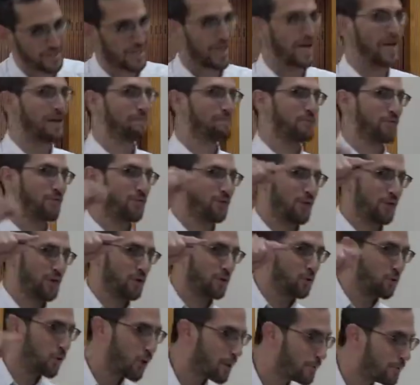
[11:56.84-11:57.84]
it before the
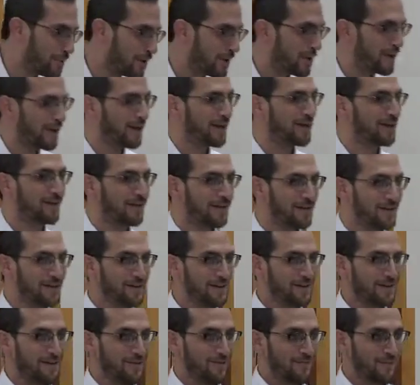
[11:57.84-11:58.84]
woman,
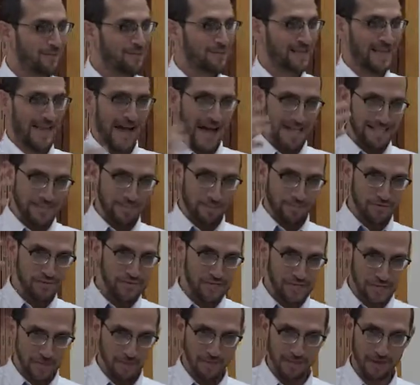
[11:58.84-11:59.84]
but the concept of
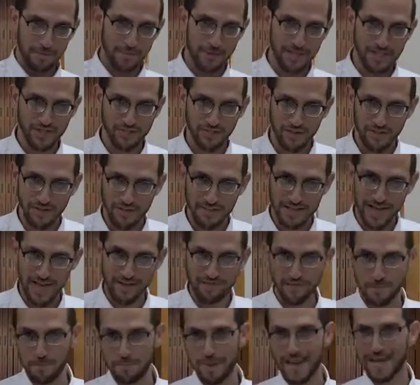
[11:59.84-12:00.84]
stealing a mitzvah, does he
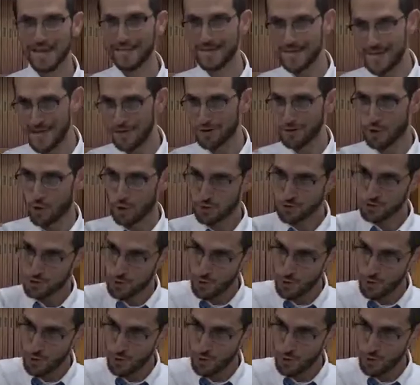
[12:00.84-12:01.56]
have to pay 10 gold